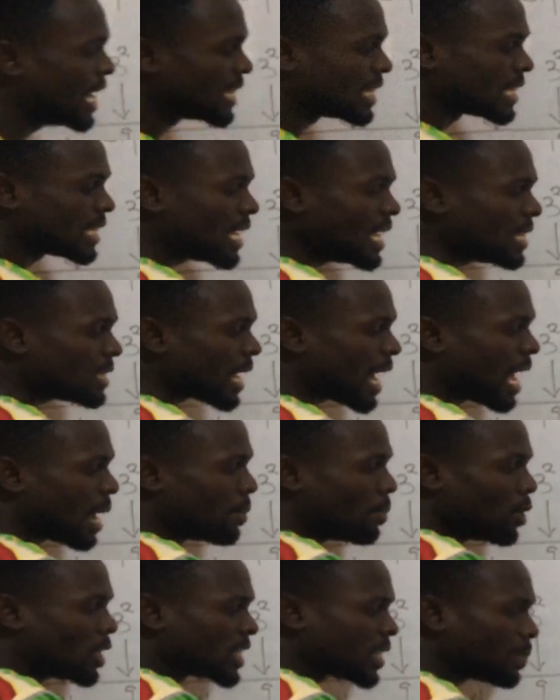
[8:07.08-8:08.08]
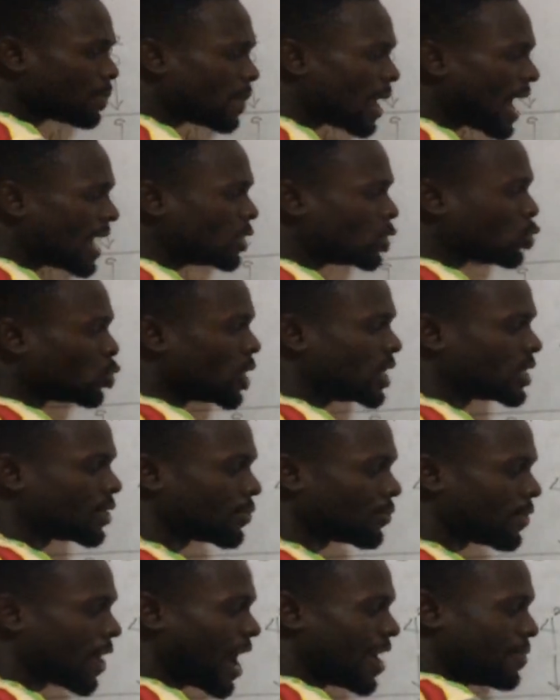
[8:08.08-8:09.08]
since I am multiplying
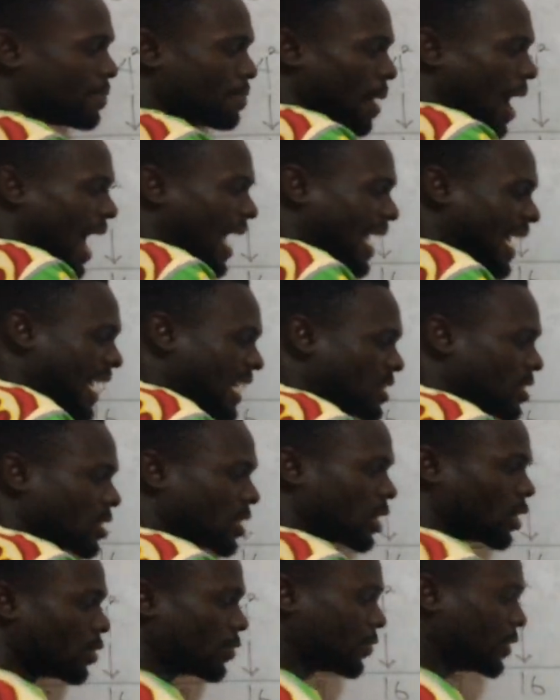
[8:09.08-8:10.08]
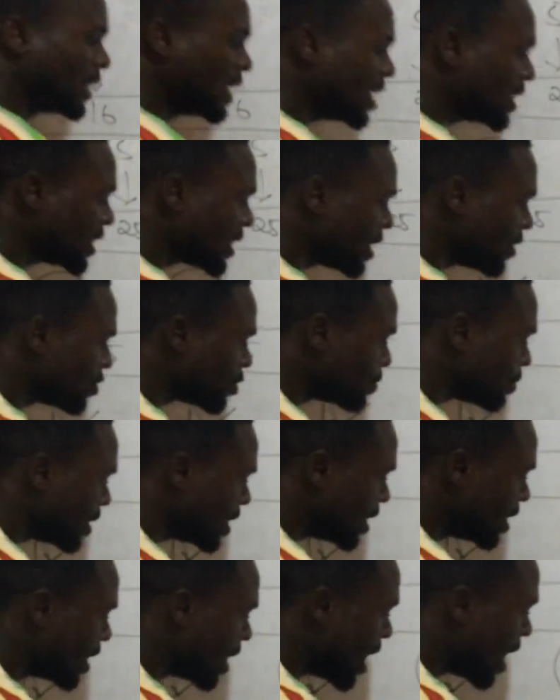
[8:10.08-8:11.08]
25 by itself, this gives
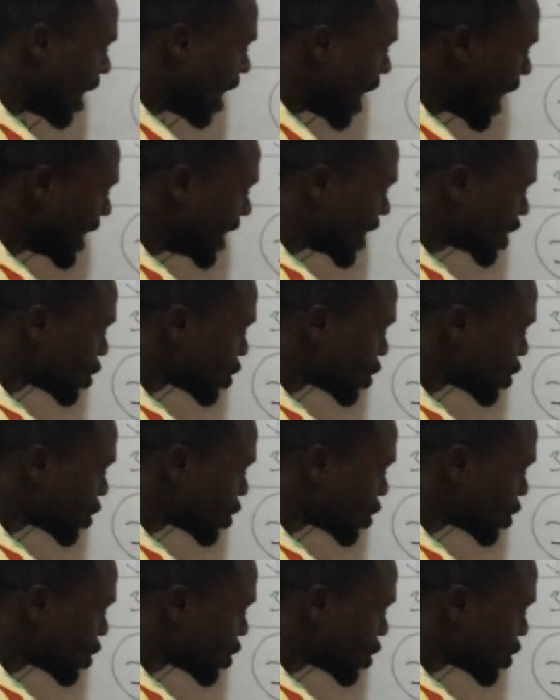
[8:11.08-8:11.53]
me an